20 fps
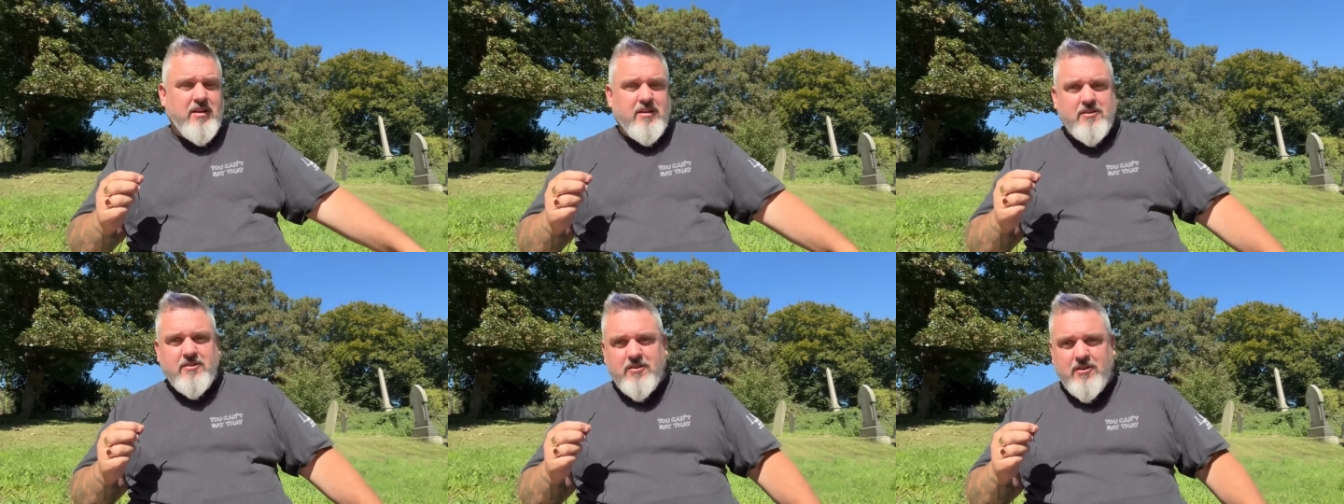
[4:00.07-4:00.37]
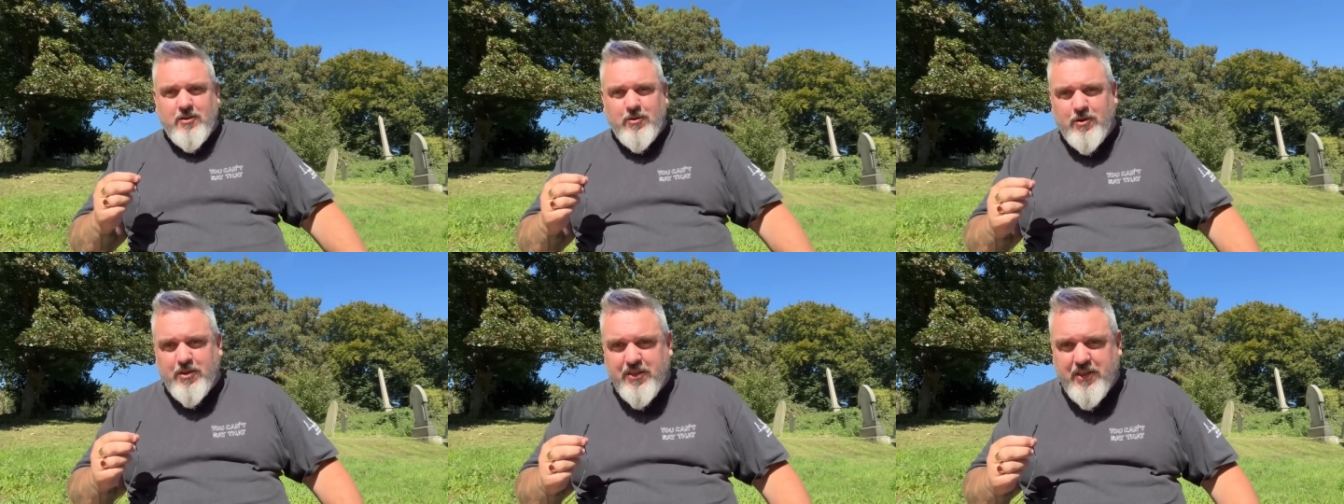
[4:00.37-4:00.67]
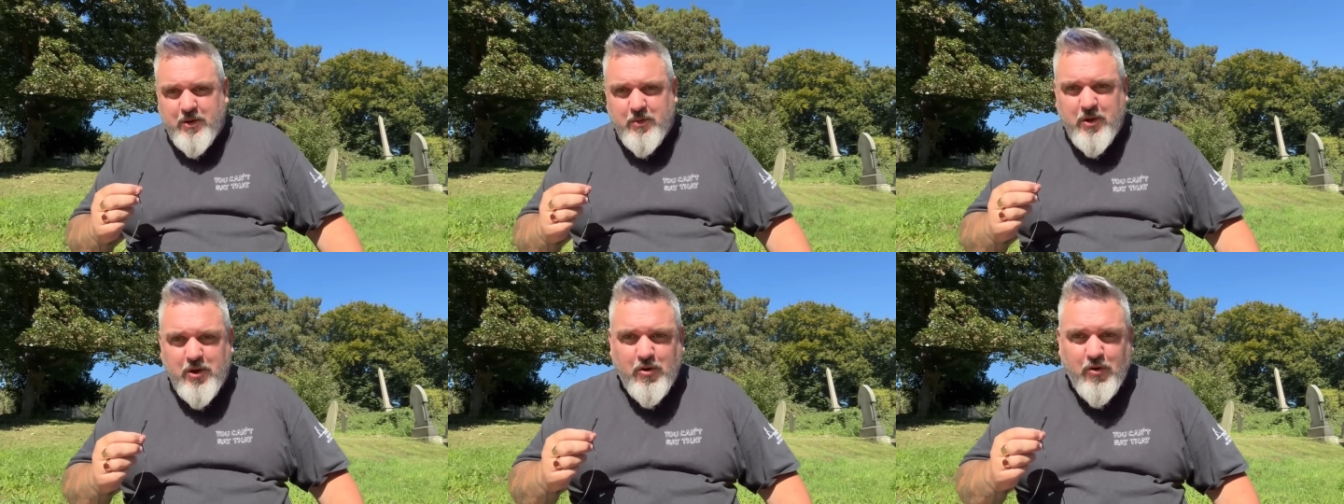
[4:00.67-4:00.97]
The only thing
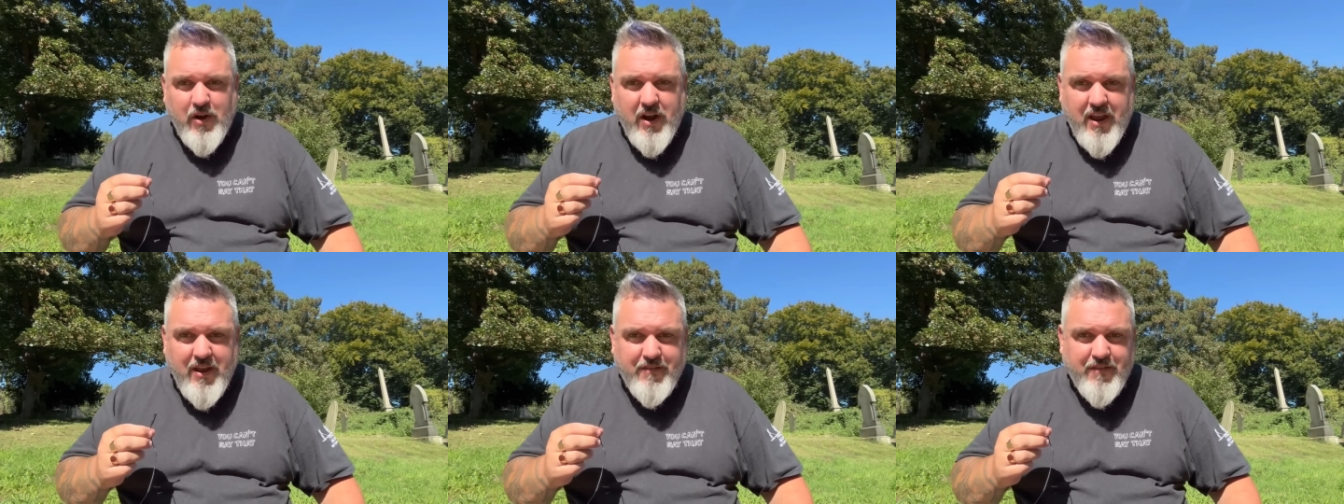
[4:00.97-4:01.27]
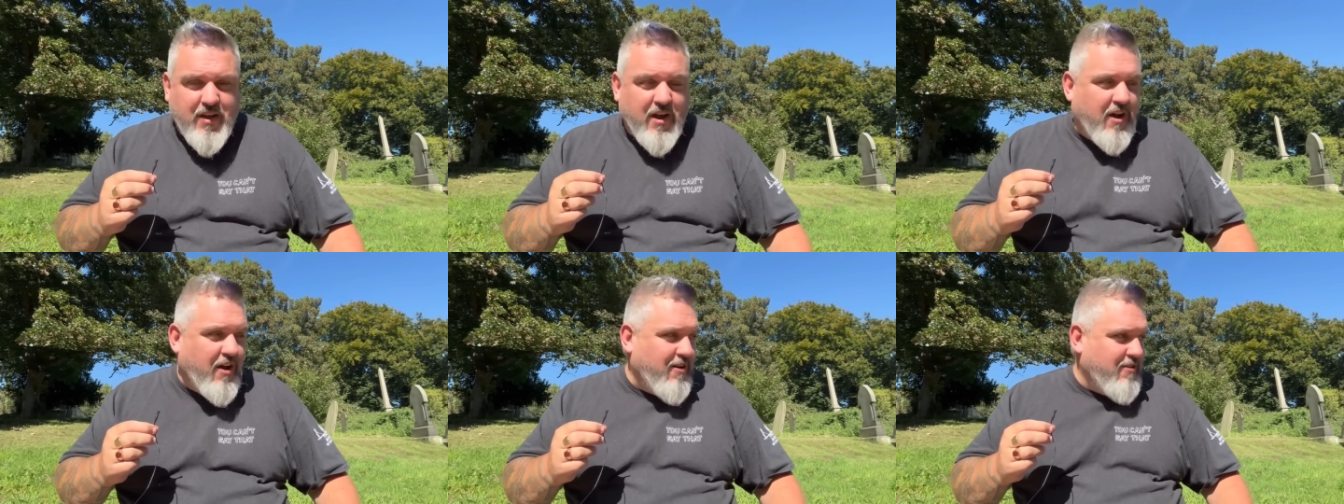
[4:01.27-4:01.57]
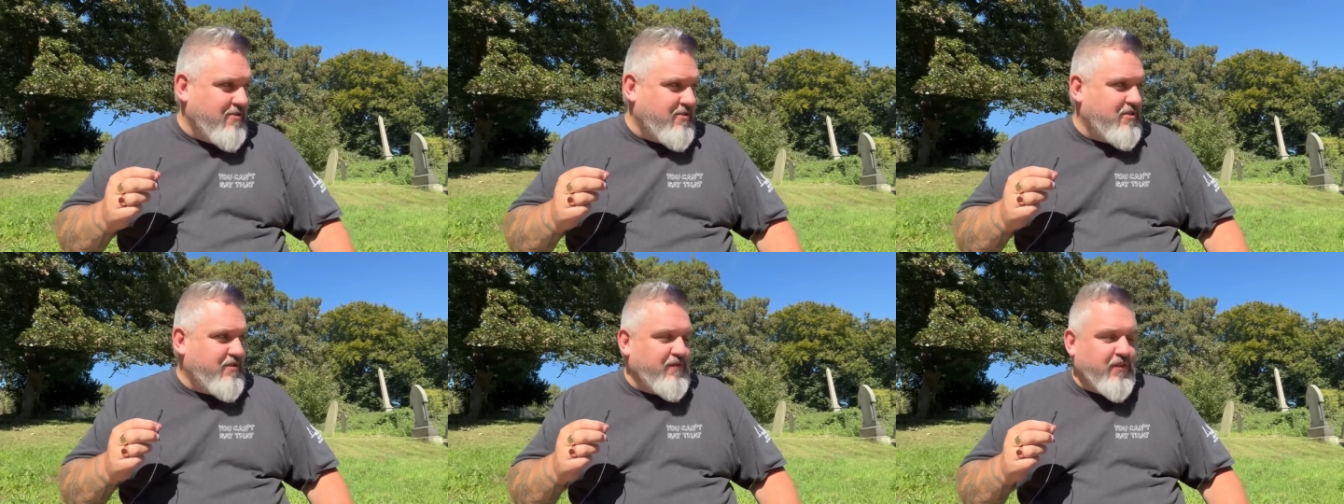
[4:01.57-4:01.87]
with
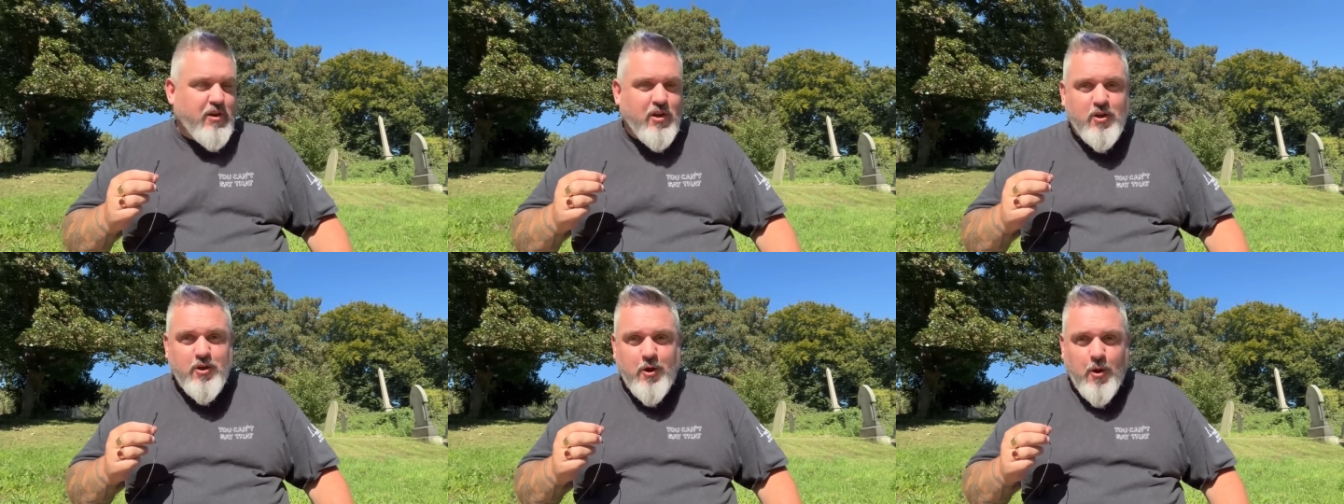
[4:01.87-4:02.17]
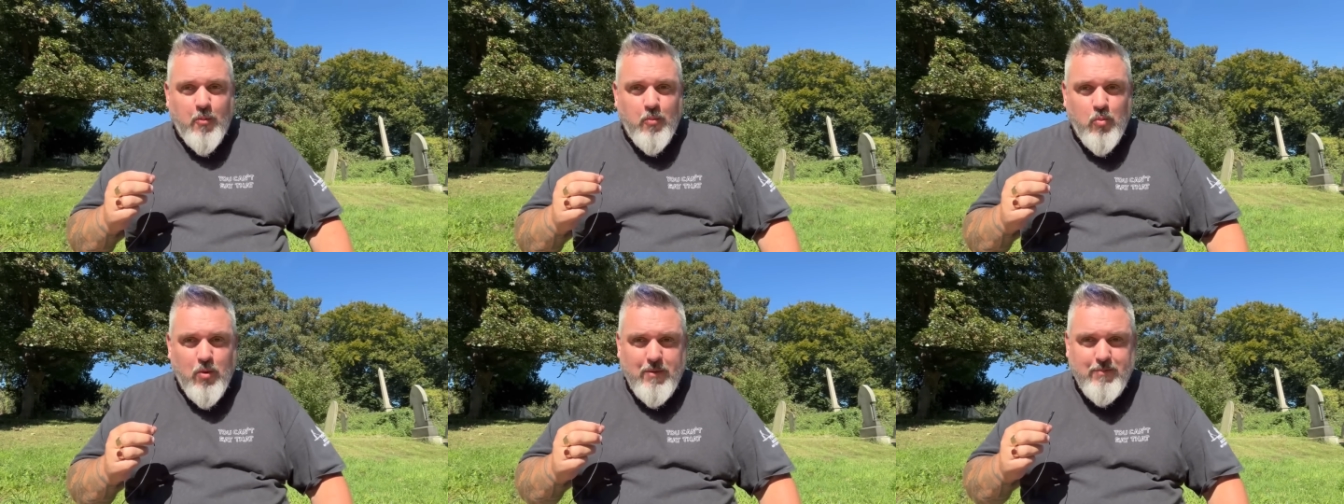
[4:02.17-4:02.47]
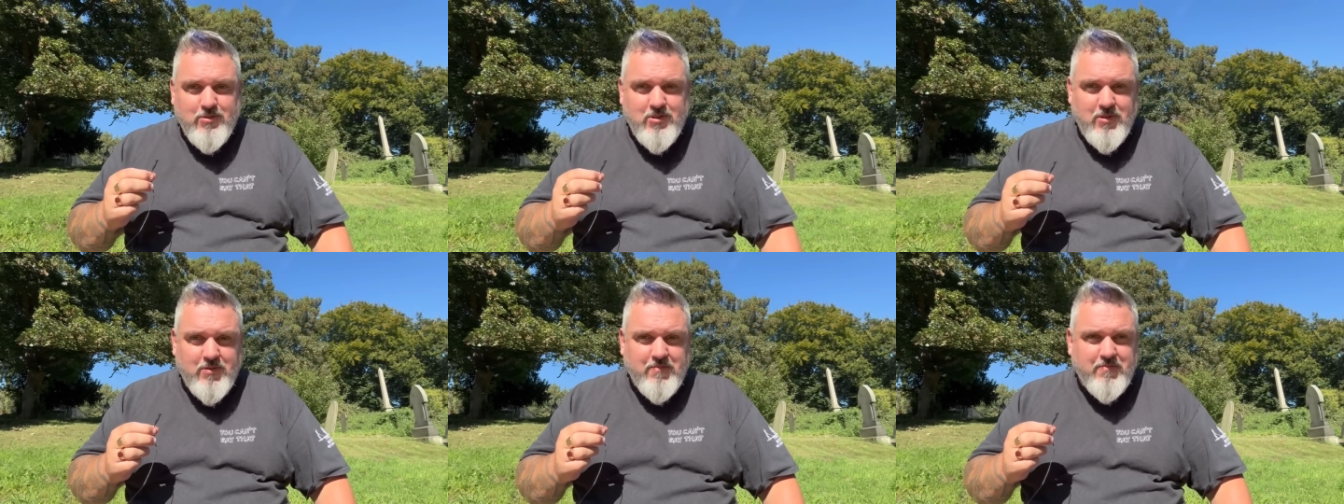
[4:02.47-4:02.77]
graveyards, full of
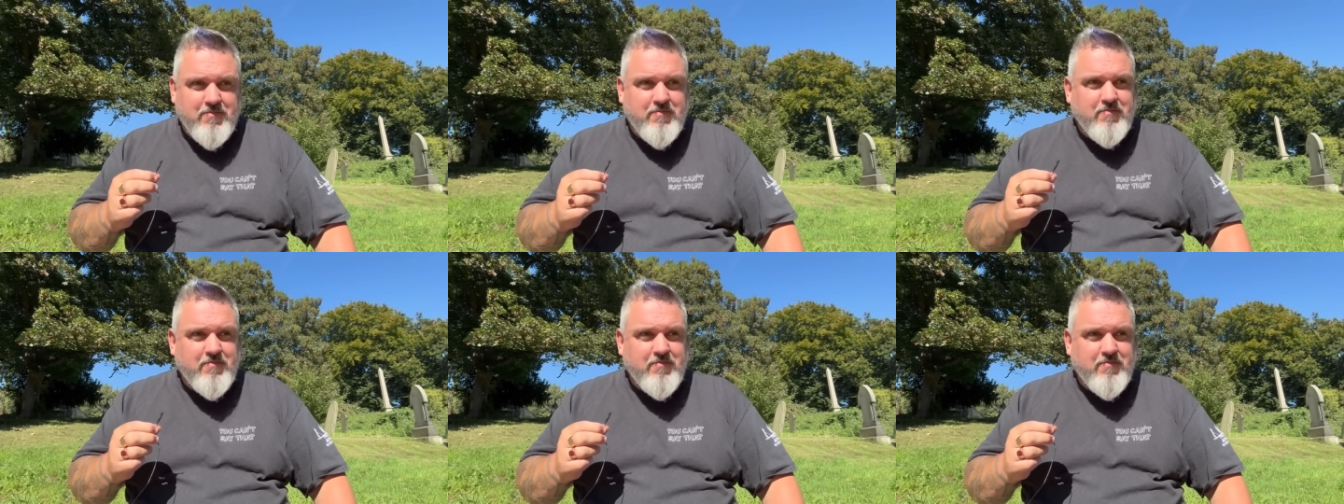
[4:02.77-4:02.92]
cobwebs and